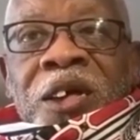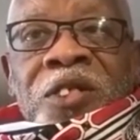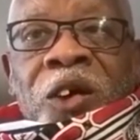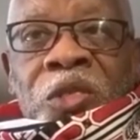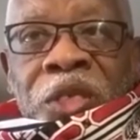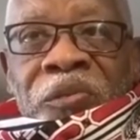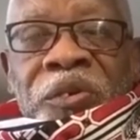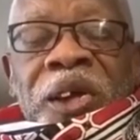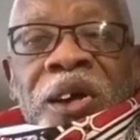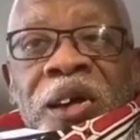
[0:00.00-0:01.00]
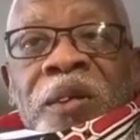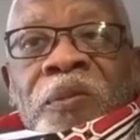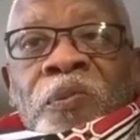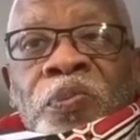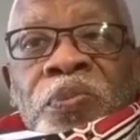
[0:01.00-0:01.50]
a South Africa
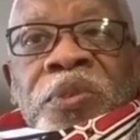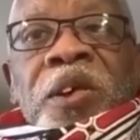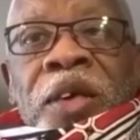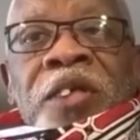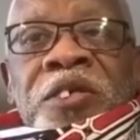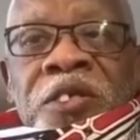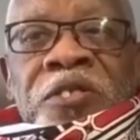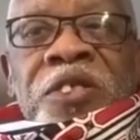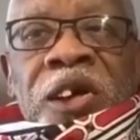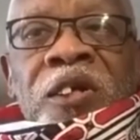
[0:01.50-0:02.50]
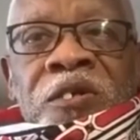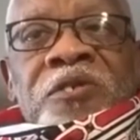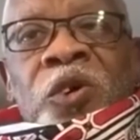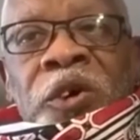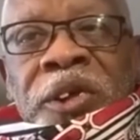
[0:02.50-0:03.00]
that is a single
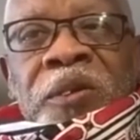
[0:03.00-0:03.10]
story.